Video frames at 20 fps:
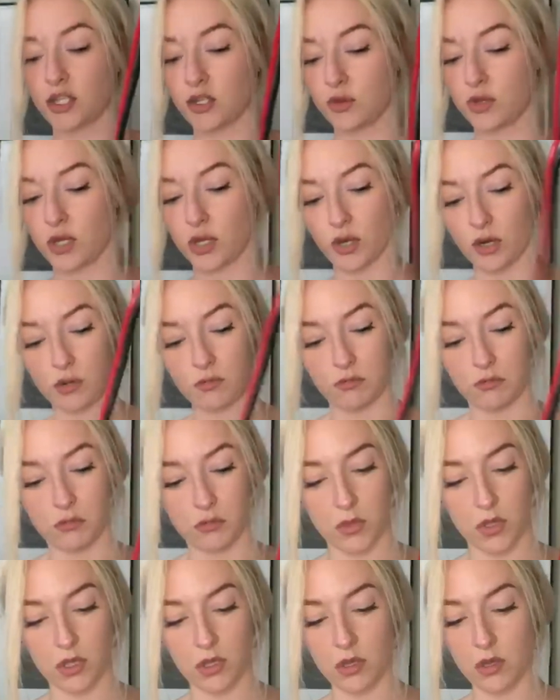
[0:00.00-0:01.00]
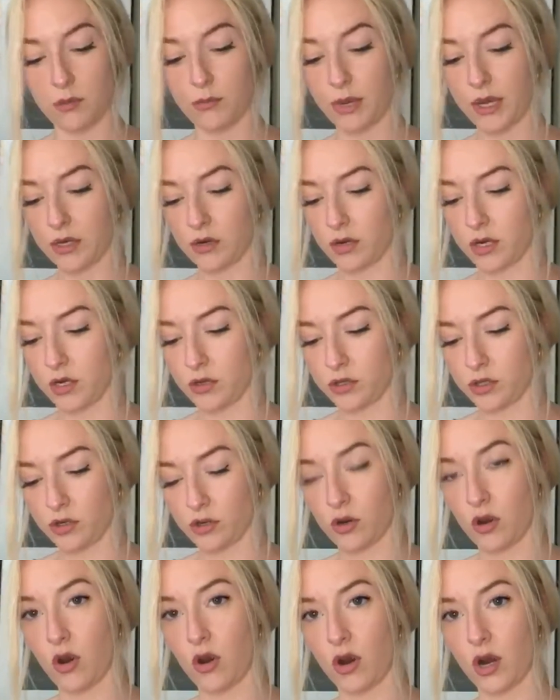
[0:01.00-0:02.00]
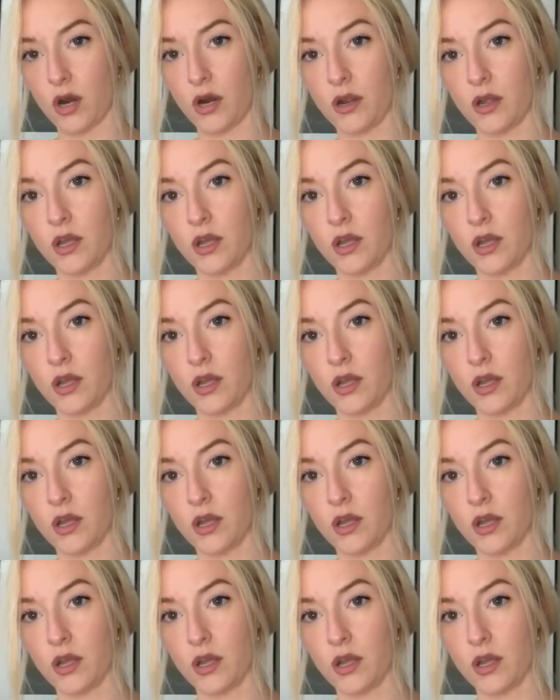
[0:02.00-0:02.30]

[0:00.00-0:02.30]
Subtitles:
to your battery on your car.